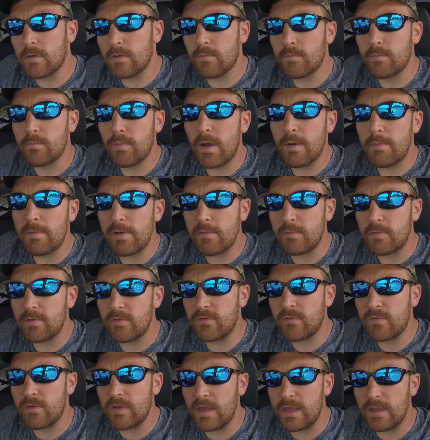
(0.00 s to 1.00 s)
probably
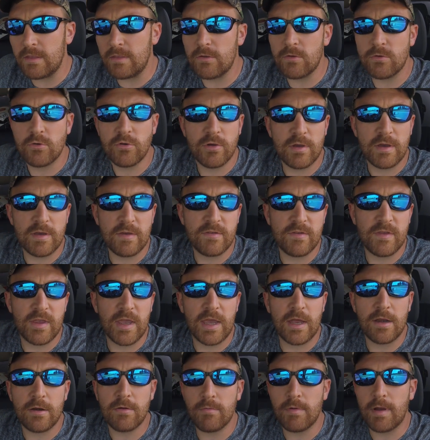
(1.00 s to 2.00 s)
was in the tree
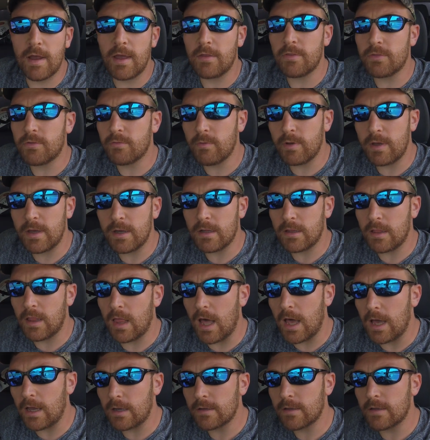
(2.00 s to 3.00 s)
stand around 3
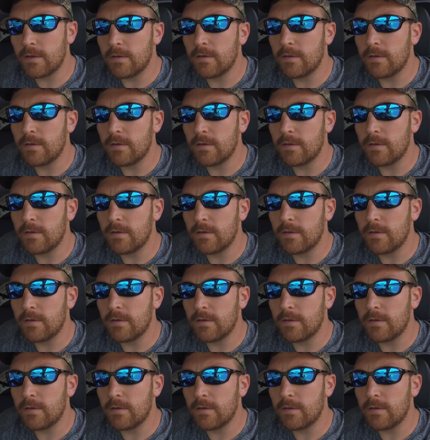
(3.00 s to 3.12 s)
o'clock,